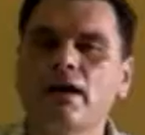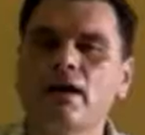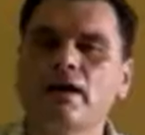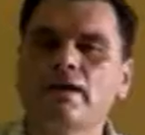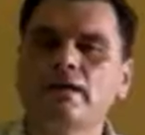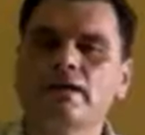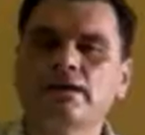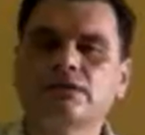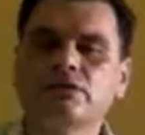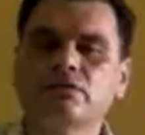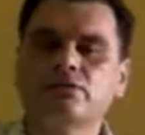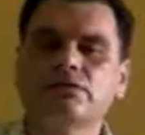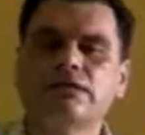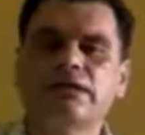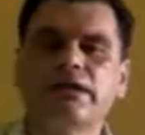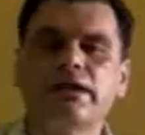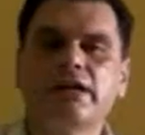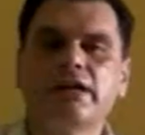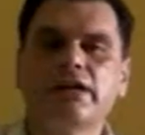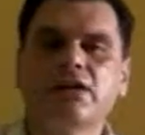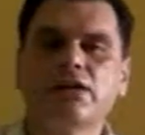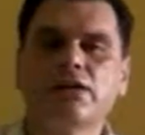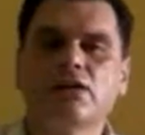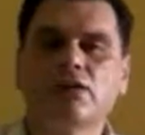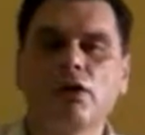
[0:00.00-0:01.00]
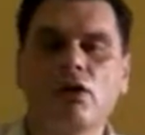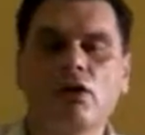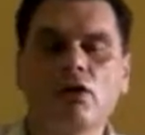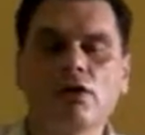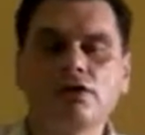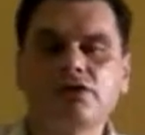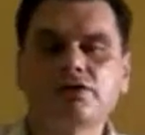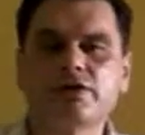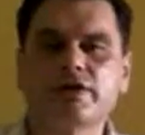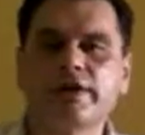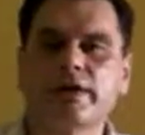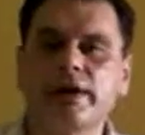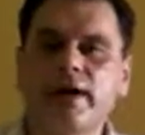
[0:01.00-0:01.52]
this will take you on
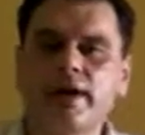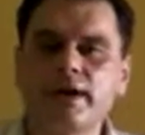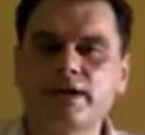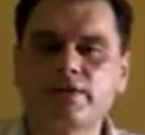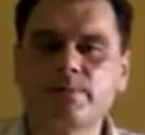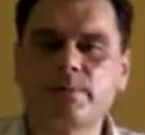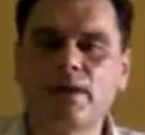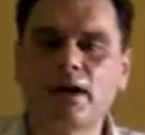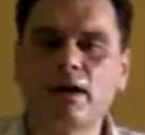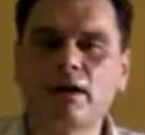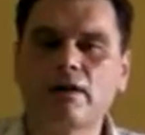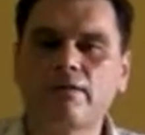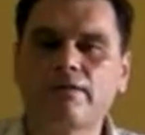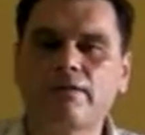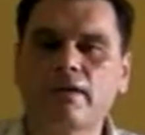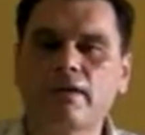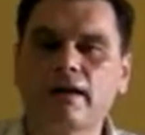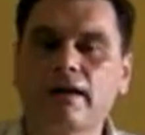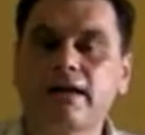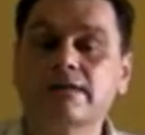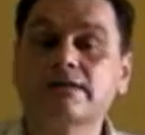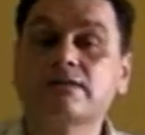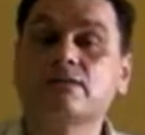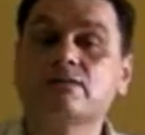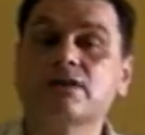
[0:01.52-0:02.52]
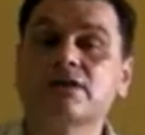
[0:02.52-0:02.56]
to the next part of the lesson,